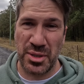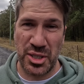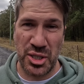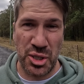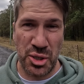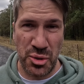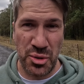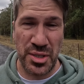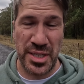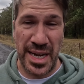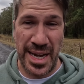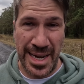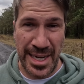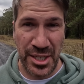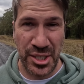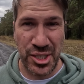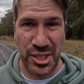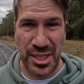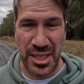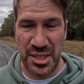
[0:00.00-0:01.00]
with a tuned
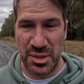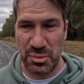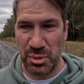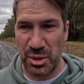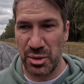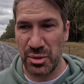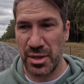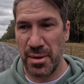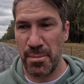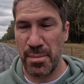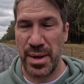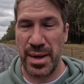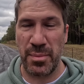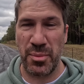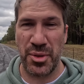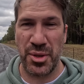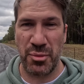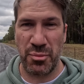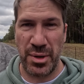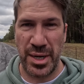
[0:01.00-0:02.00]
engine as well
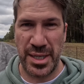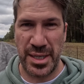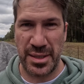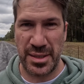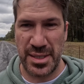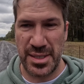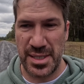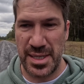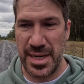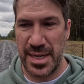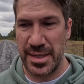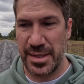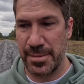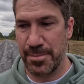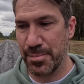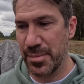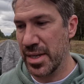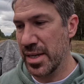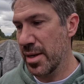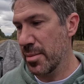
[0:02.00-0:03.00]
compared with the regular Z.
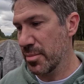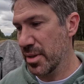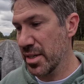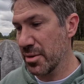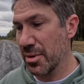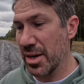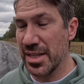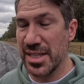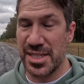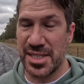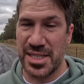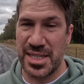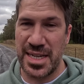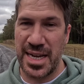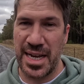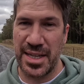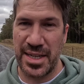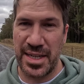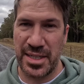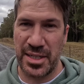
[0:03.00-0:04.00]
But anyway, let's
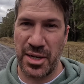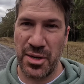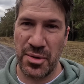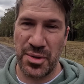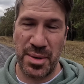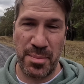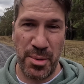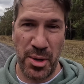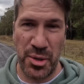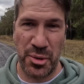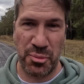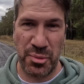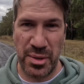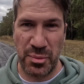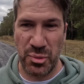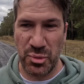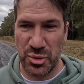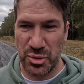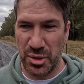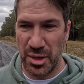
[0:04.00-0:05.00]
see how they go. They're both
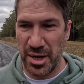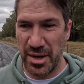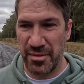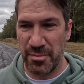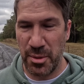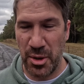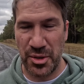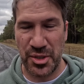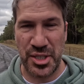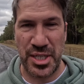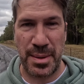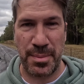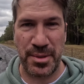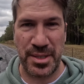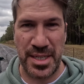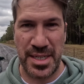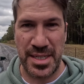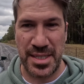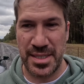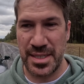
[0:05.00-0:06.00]
rear-wheel drive, both
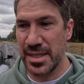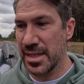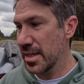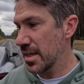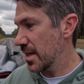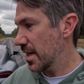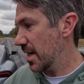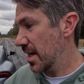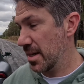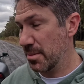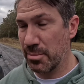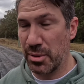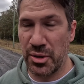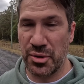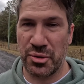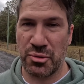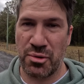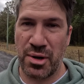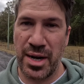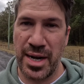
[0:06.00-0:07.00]
Japanese and
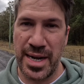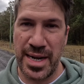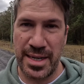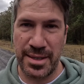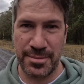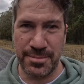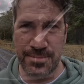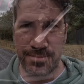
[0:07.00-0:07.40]
both grey.